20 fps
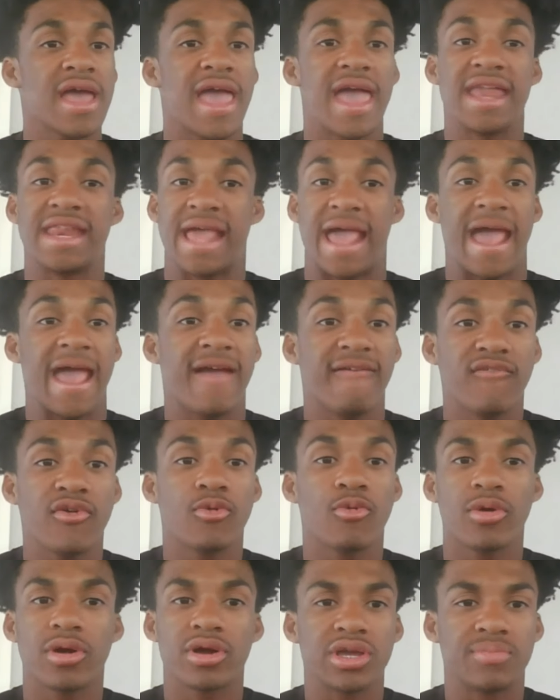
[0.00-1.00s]
And
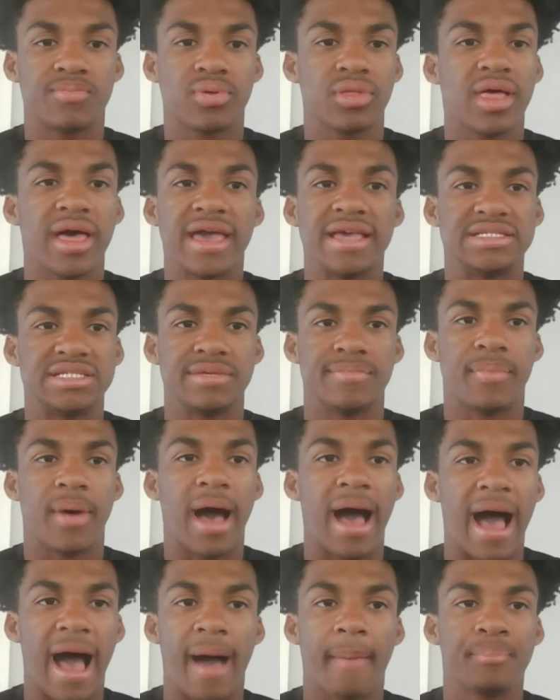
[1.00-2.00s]
everywhere he plays, he
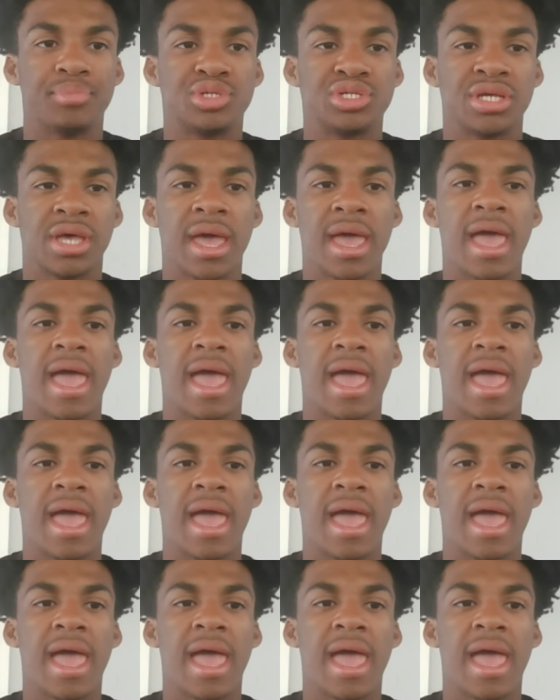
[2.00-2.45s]
pops.